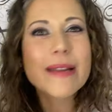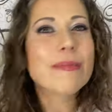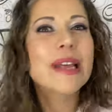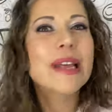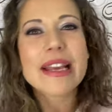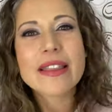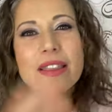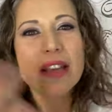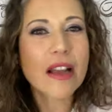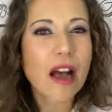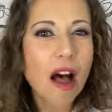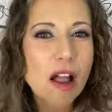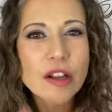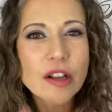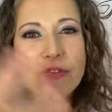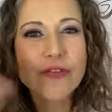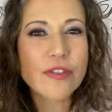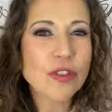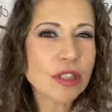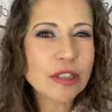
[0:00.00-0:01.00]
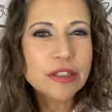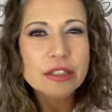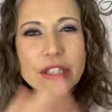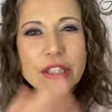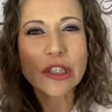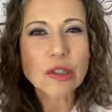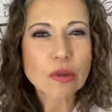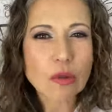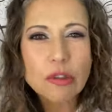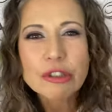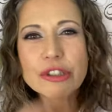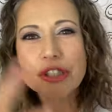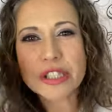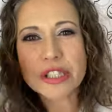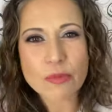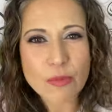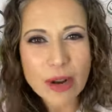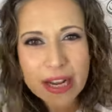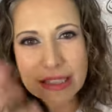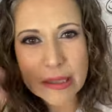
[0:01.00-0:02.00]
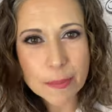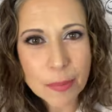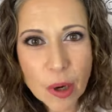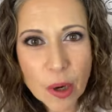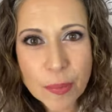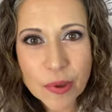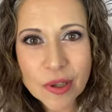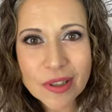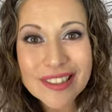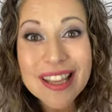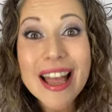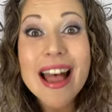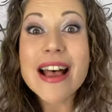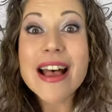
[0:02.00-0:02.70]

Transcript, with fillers: like the colorful, you know, oranges and reds and purples,